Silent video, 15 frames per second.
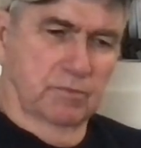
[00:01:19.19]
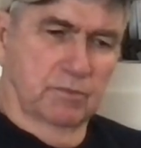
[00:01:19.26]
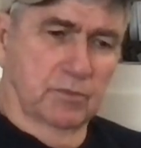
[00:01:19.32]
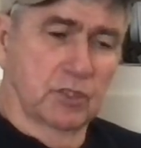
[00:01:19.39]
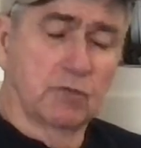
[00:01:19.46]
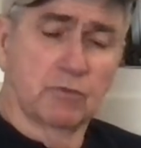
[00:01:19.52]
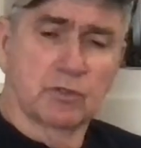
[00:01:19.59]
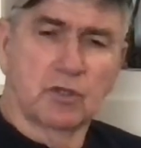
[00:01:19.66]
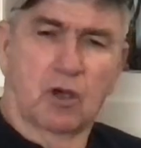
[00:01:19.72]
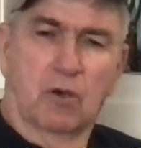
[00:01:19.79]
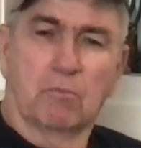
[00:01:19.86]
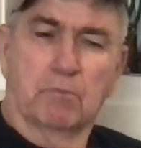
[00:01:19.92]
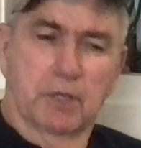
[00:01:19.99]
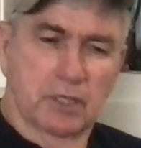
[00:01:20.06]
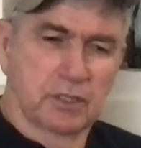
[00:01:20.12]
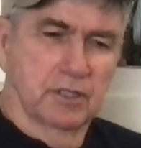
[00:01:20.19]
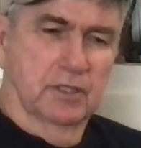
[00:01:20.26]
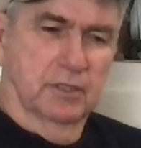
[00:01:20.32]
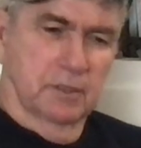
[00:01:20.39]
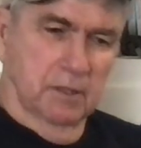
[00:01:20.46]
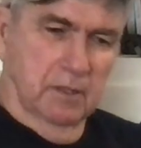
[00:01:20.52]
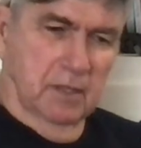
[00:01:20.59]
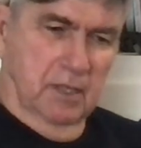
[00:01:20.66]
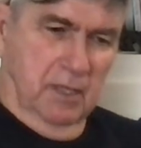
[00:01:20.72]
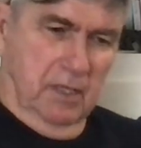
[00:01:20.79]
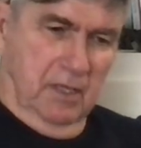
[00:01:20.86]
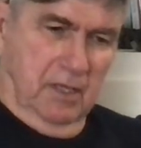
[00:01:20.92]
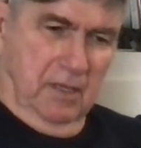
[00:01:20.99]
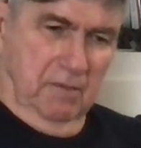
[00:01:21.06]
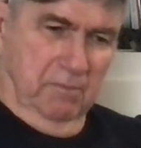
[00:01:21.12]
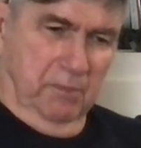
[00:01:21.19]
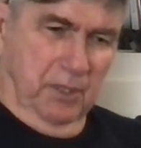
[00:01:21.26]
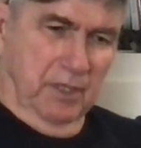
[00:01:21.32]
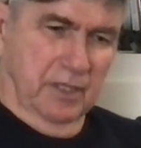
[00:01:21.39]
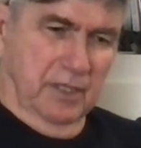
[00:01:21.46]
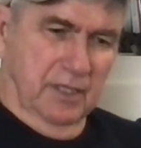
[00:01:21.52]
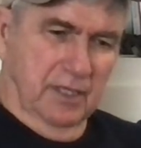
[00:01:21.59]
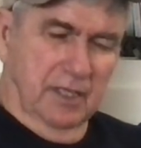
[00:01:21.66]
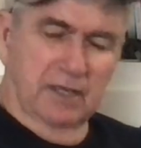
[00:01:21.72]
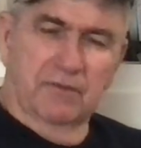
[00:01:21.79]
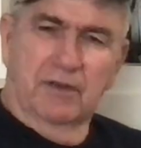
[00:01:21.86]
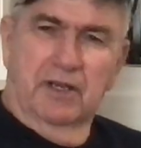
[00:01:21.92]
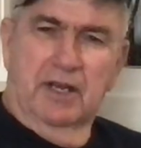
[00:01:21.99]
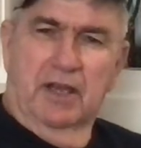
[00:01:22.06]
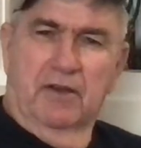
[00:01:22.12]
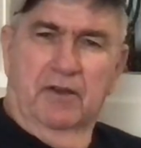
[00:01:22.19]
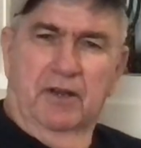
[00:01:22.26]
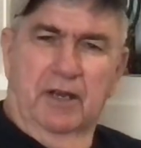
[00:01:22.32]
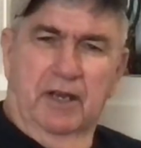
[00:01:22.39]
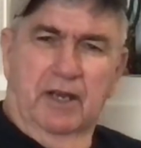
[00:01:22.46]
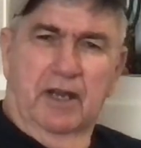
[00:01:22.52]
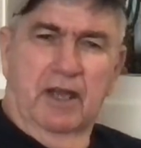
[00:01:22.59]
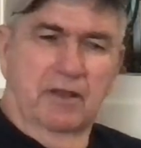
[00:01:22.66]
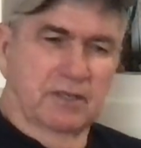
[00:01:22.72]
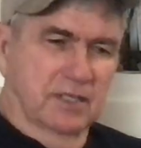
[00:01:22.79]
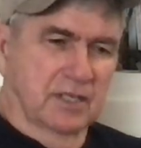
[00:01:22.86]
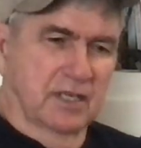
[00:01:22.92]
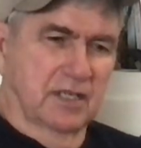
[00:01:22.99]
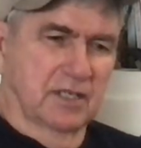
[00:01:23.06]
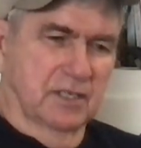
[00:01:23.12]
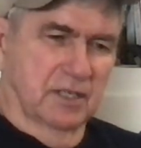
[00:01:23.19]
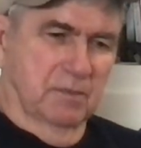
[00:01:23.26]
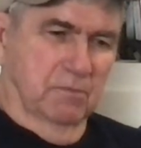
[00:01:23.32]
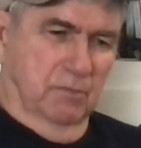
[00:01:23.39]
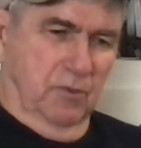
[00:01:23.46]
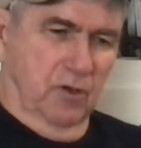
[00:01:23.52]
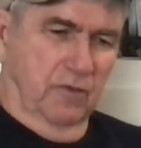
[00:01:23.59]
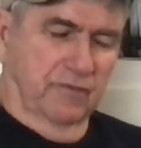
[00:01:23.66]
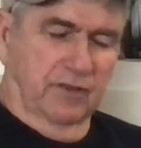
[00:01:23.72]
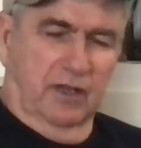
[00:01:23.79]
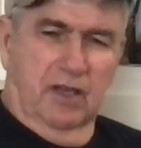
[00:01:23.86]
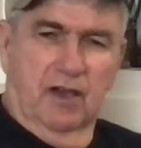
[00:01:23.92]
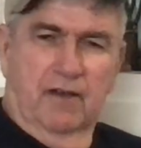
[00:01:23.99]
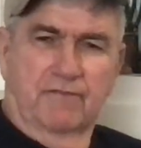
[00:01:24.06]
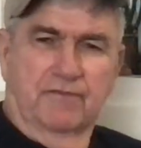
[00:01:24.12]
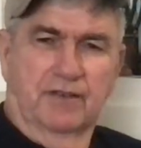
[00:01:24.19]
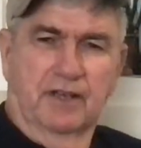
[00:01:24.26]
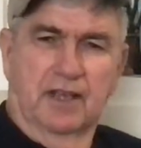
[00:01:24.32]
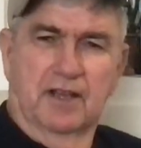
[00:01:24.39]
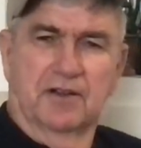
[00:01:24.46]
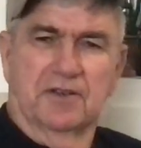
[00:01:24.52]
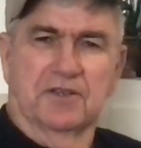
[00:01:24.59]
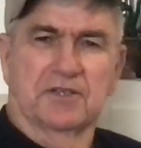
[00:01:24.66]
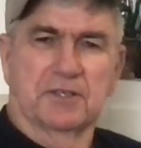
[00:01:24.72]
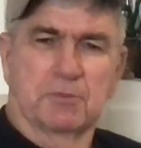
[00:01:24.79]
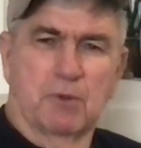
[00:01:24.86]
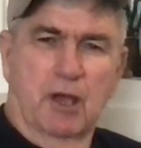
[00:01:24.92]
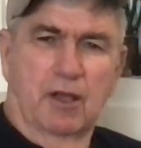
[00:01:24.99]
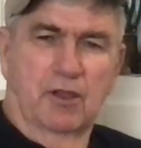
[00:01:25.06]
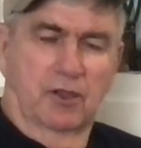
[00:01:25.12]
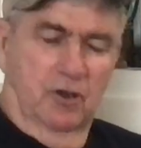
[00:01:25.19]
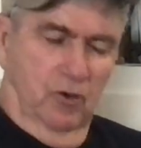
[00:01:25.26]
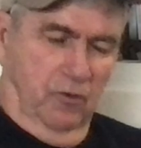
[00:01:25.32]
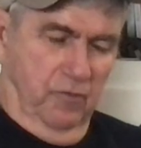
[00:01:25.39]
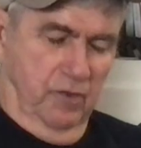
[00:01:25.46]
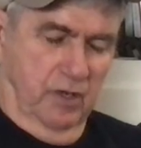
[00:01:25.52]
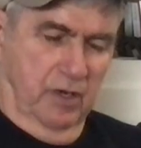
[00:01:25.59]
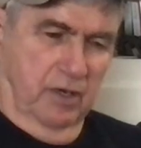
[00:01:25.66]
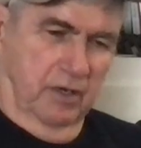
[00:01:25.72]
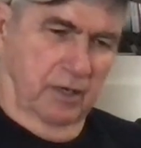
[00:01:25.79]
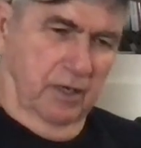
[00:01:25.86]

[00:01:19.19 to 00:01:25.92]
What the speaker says: She was all business, but every now and then I'd say something off the cuff and get her to smiling over there,